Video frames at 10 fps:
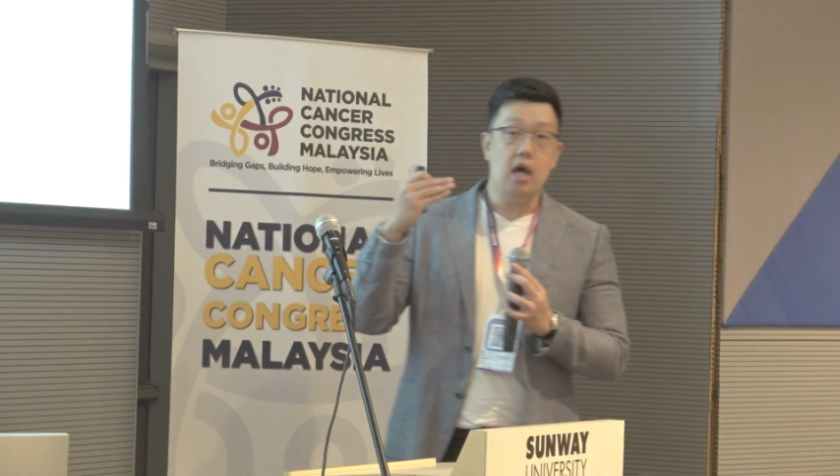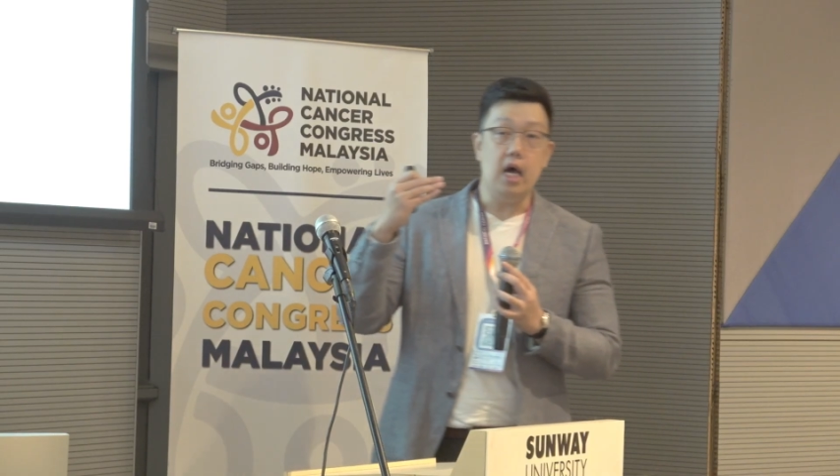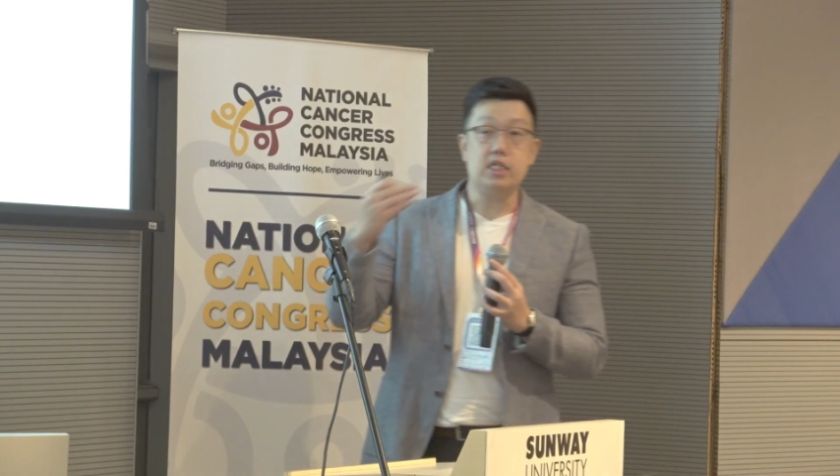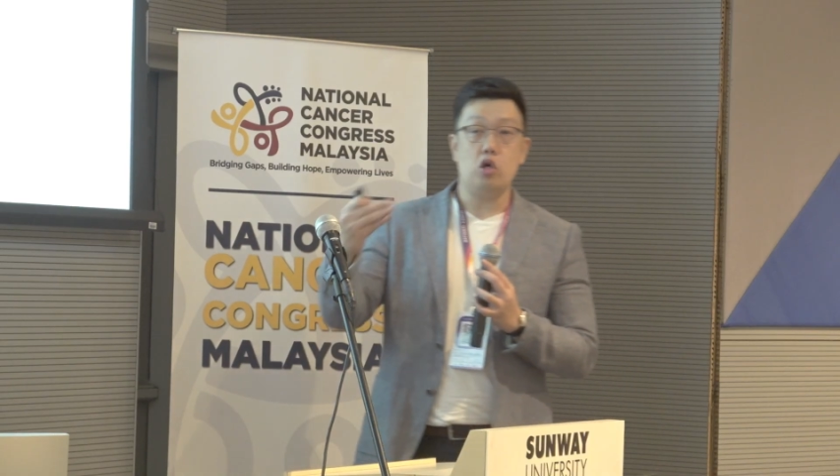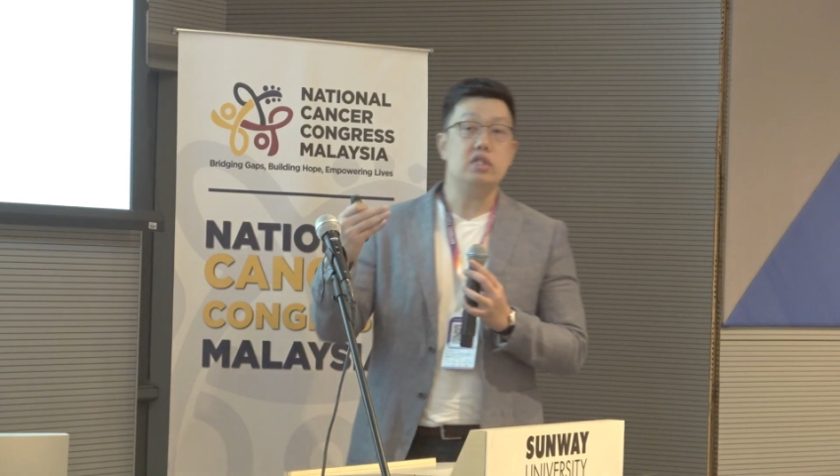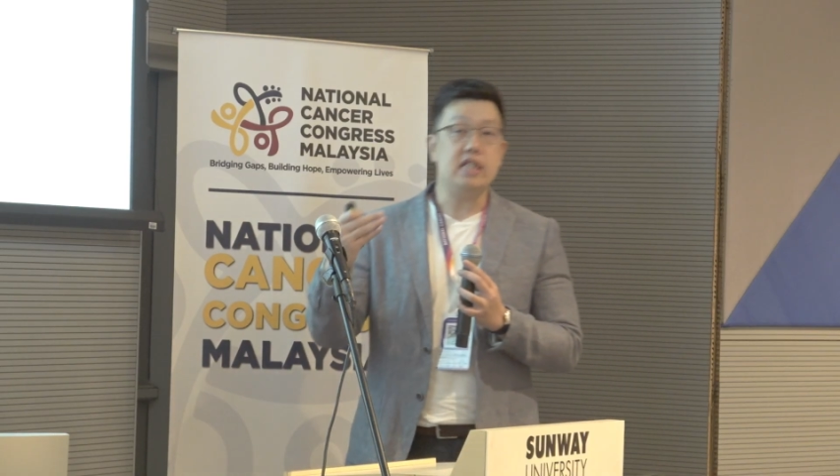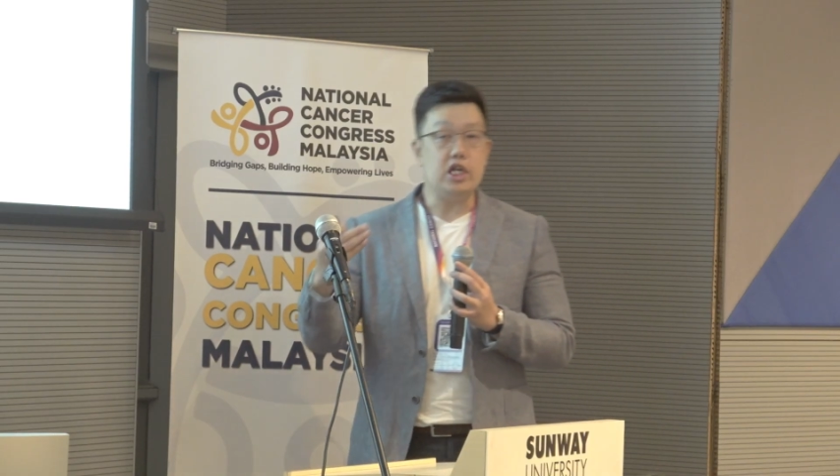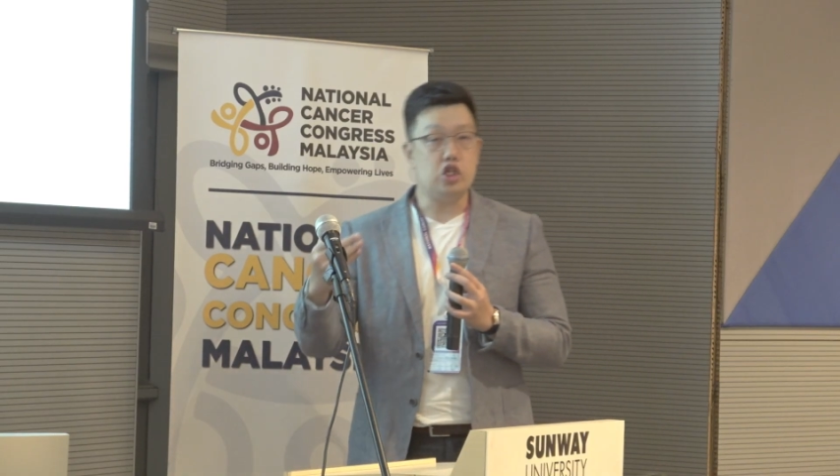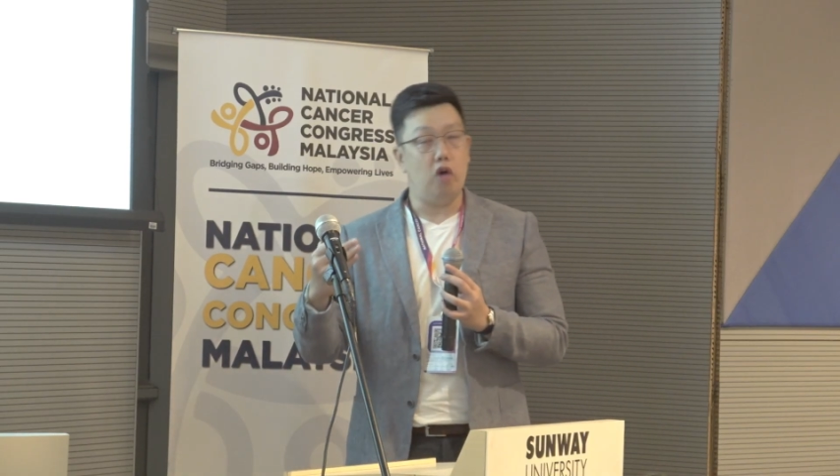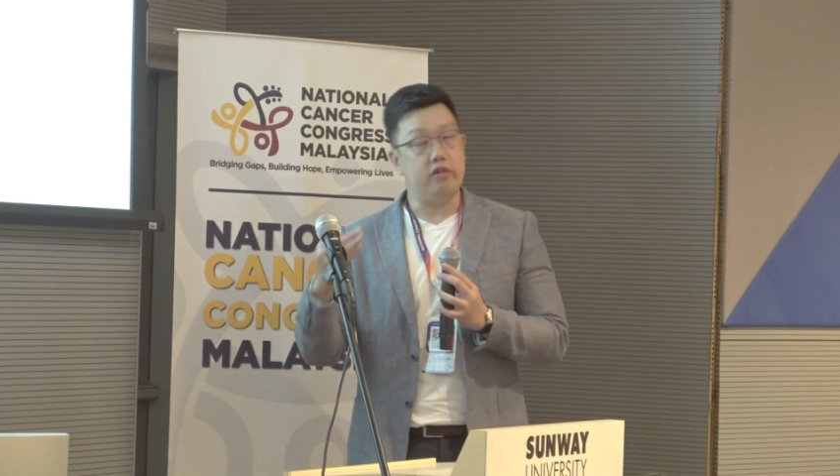
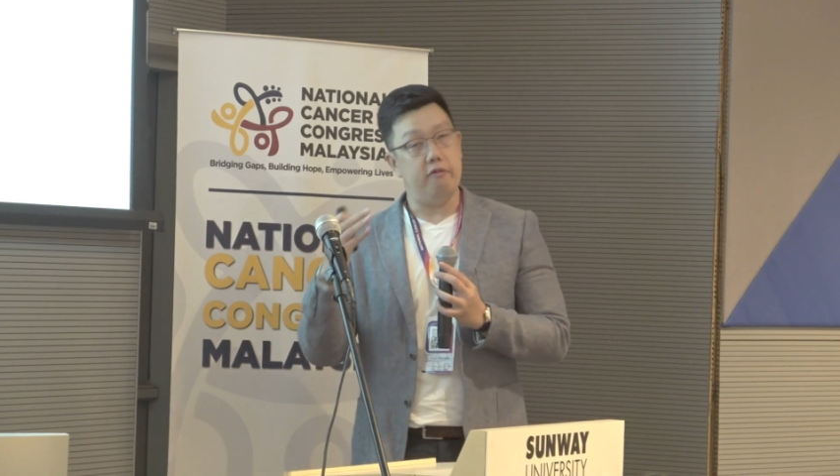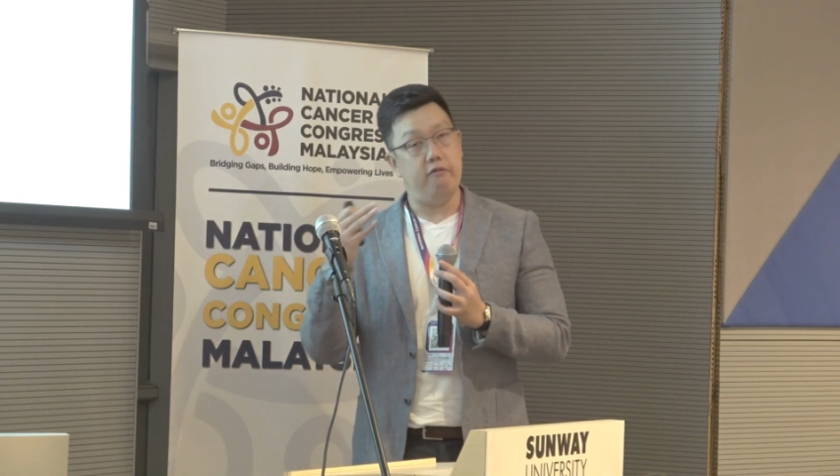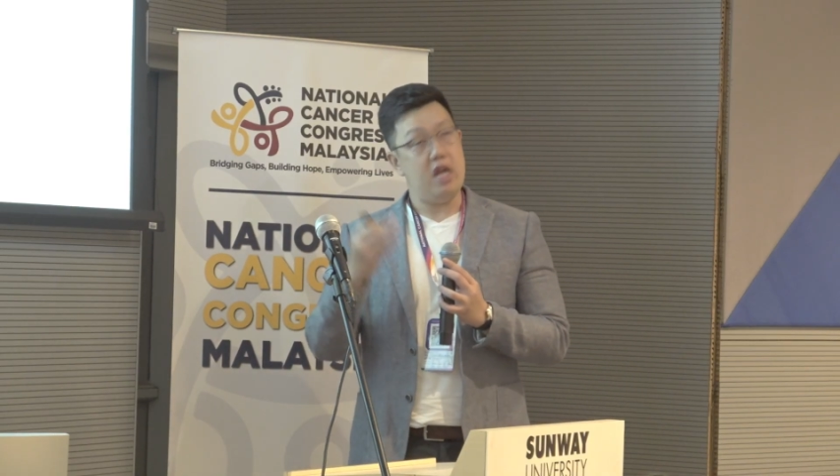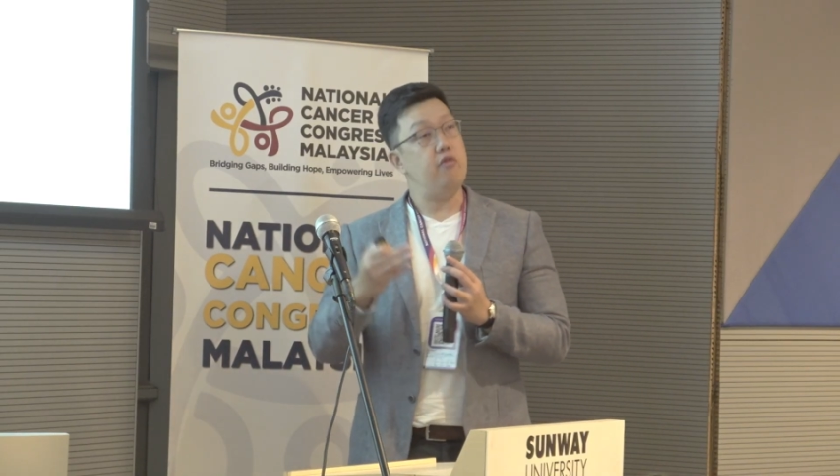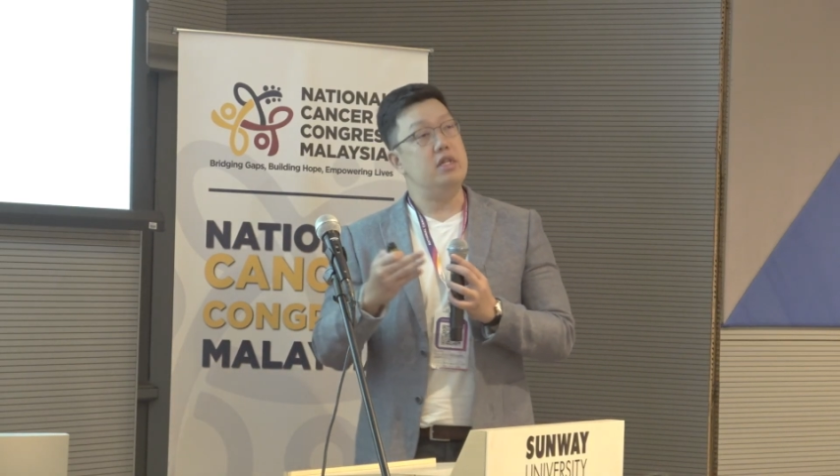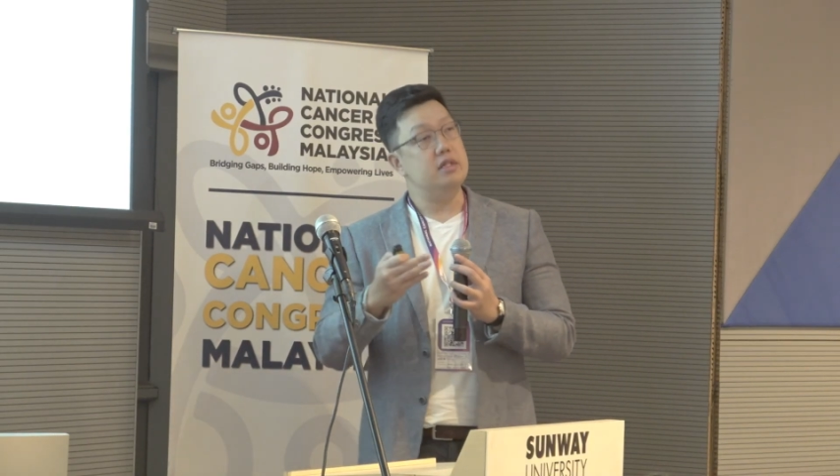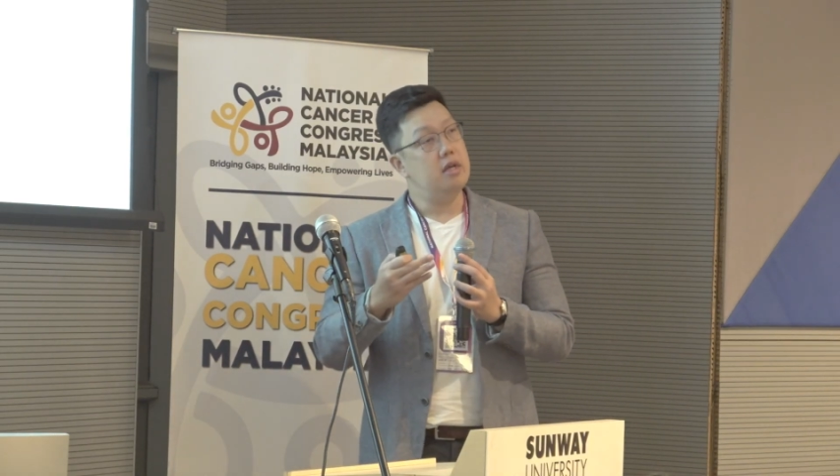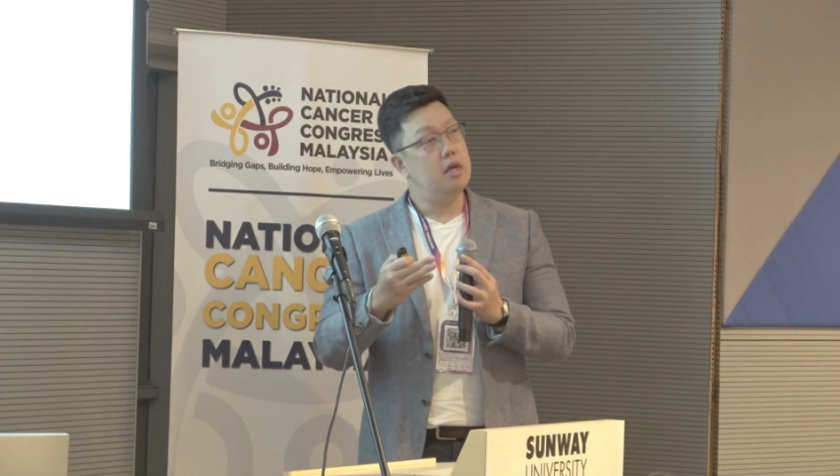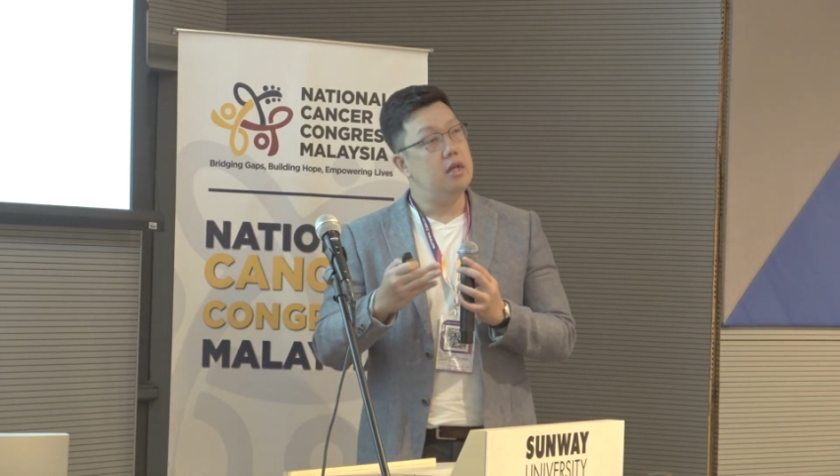association of the variants